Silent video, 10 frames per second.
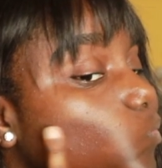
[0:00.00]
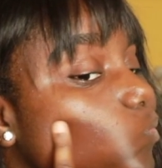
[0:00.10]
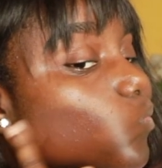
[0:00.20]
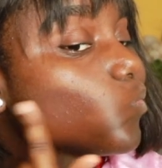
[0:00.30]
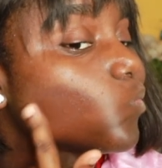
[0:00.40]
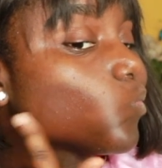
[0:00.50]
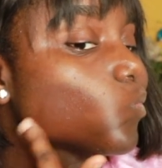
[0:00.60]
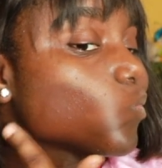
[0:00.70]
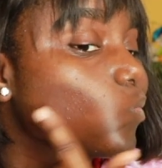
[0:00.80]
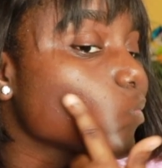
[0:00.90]

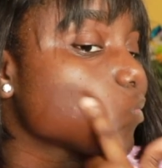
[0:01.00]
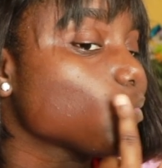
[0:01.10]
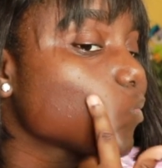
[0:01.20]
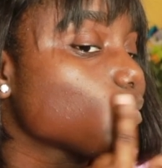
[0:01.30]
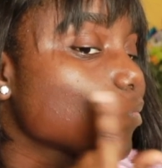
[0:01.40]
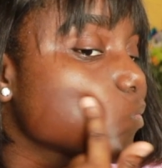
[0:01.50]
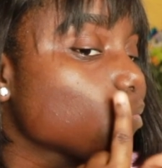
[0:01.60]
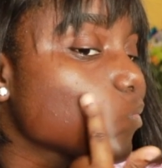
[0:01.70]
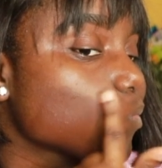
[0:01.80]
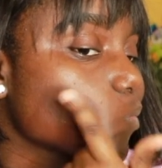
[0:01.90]

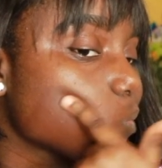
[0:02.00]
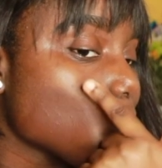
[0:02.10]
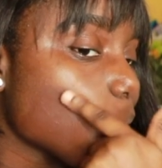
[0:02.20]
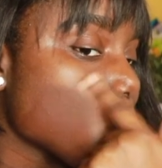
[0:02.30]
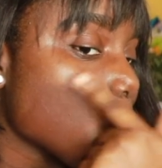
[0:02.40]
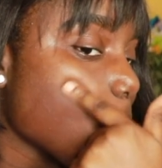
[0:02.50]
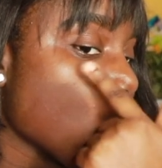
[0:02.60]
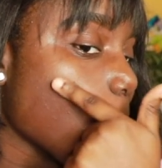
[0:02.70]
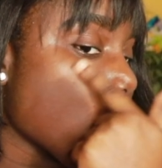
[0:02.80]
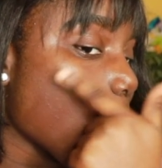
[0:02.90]

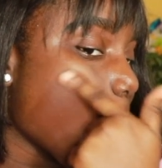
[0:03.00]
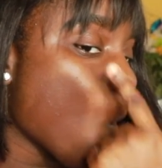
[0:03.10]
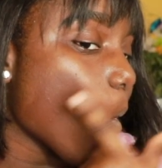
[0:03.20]
(no one is talking)